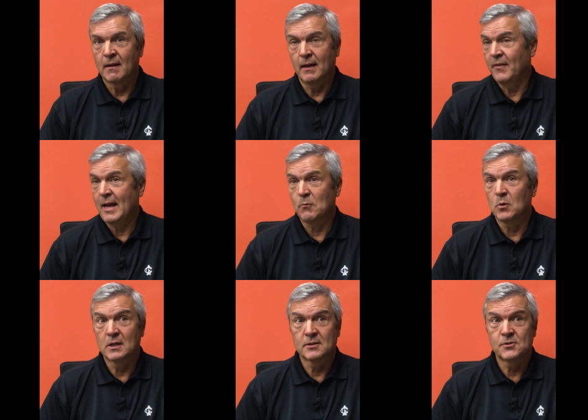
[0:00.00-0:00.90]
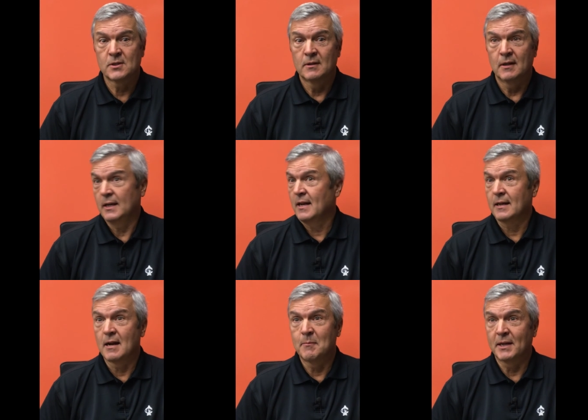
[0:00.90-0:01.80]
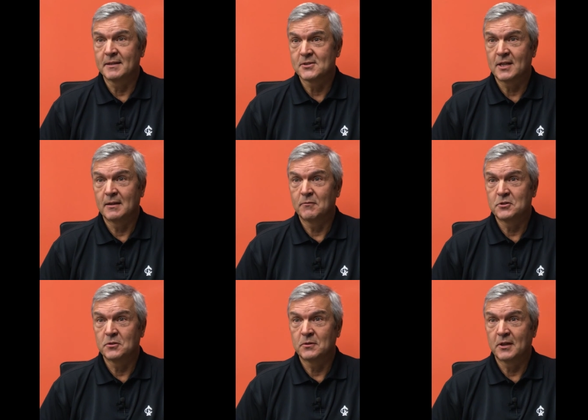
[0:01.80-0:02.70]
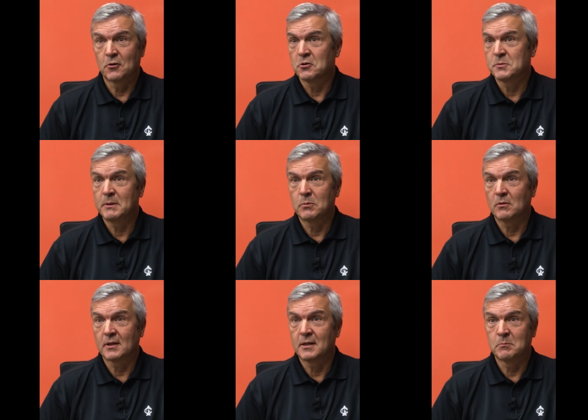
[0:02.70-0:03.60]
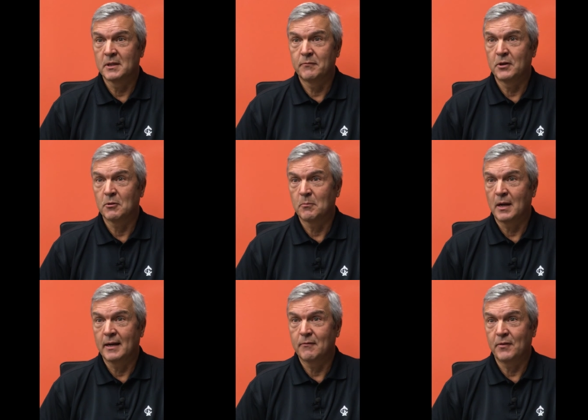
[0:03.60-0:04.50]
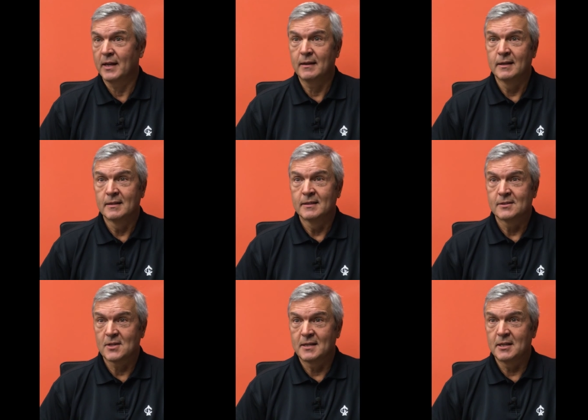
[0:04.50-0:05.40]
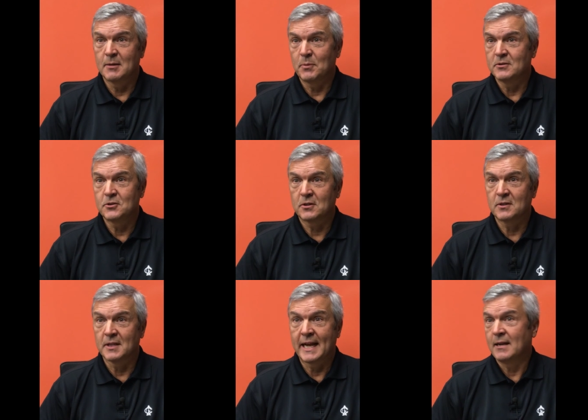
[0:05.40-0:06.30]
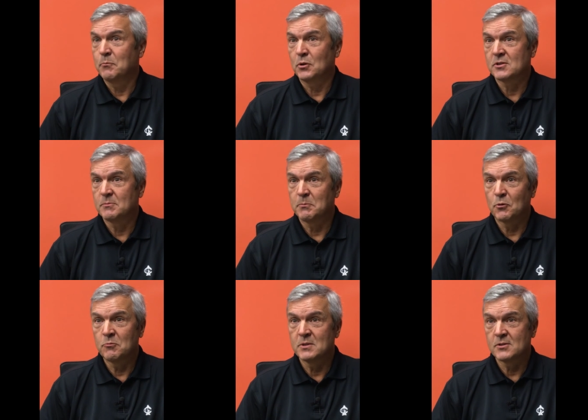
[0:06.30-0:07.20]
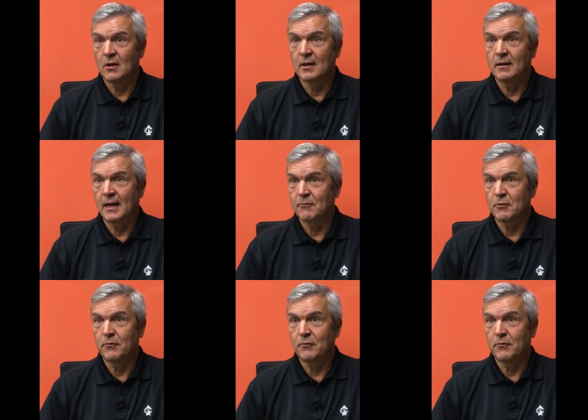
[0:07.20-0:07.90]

and that was an economic incentive to encourage people to come live here by, if they signed up and took the land and put some improvements on it, after